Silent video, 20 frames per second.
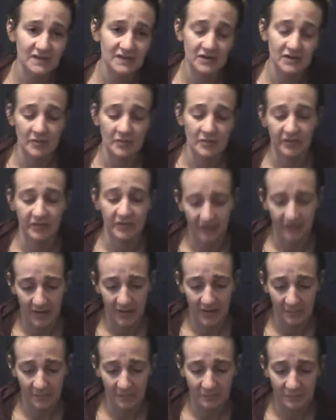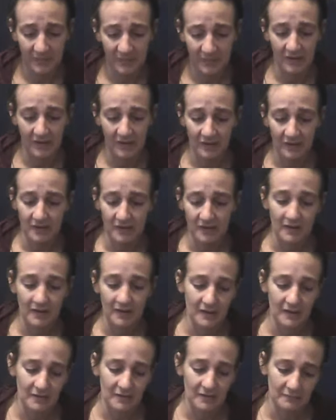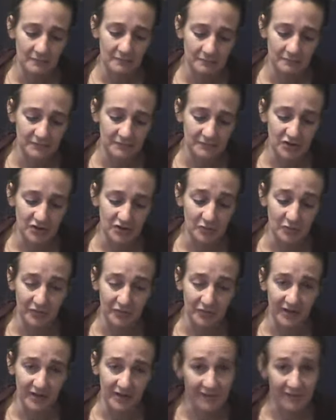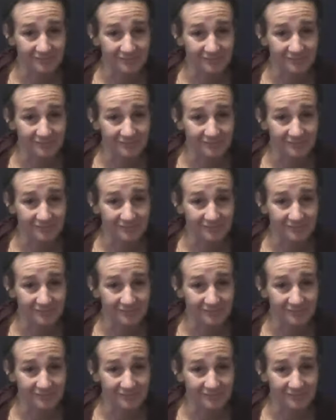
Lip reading: your birth time, and birthday.